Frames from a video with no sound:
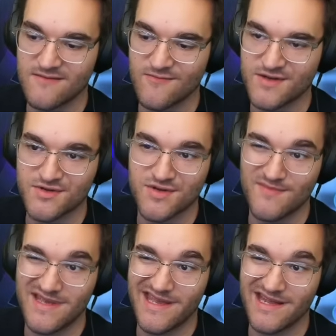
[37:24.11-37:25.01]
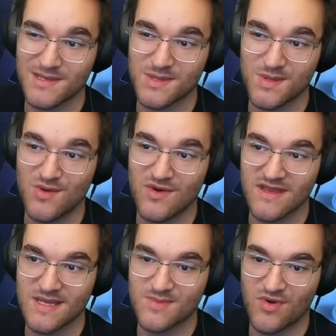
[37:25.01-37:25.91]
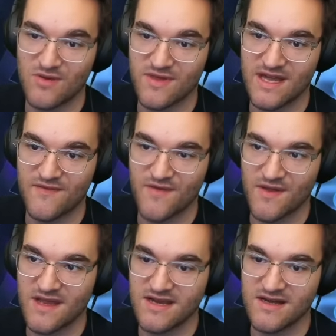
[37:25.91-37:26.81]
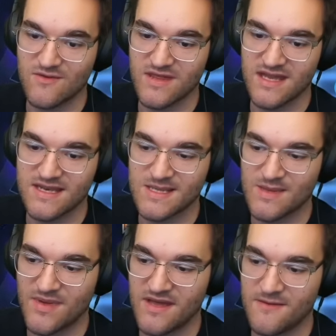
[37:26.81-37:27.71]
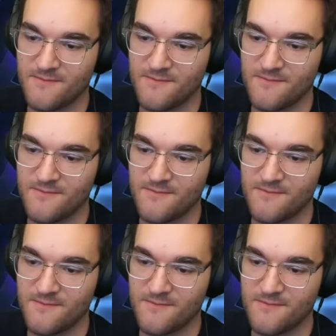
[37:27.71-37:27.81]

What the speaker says: which should be getting soon at this point with how far they dug with Anticipate.